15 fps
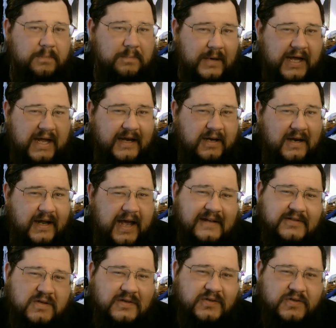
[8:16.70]
but
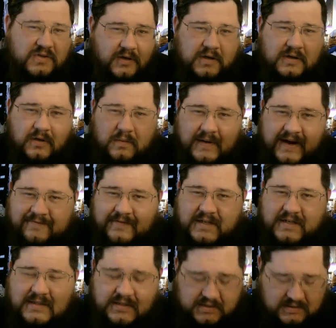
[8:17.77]
as a historical
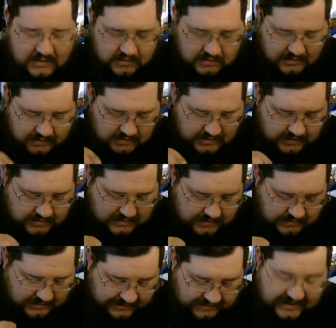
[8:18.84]
reference,
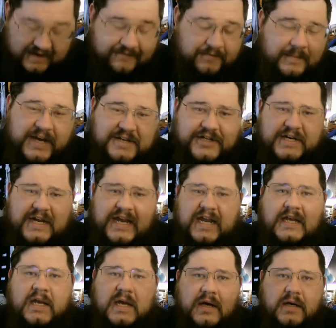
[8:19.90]
like the information
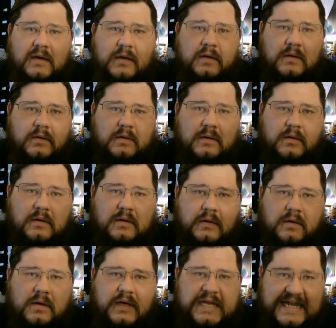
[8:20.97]
in here
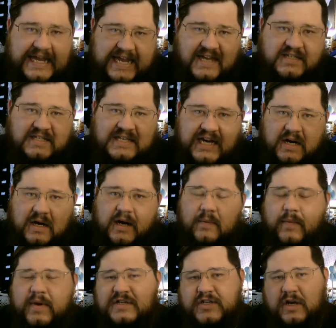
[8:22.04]
is here,
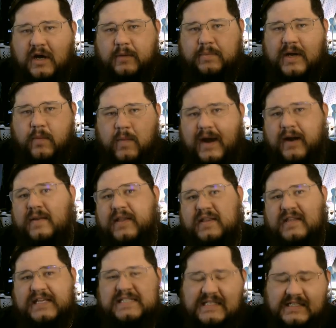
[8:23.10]
and we should all be aware that
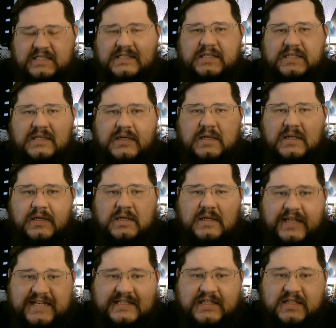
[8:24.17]
this
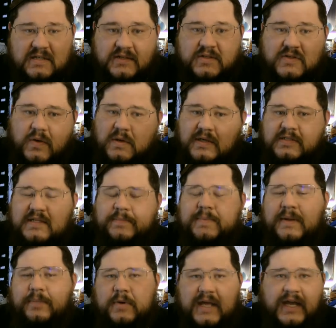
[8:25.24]
is a source that
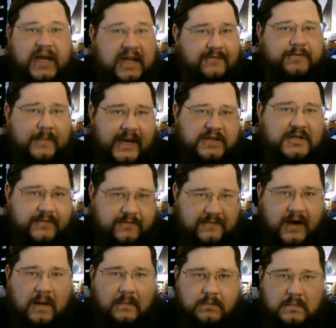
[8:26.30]
people get information
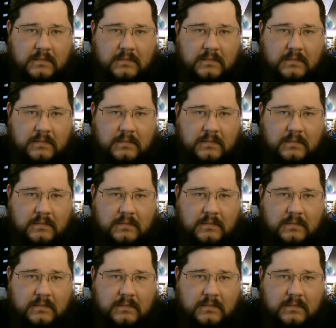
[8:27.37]
from.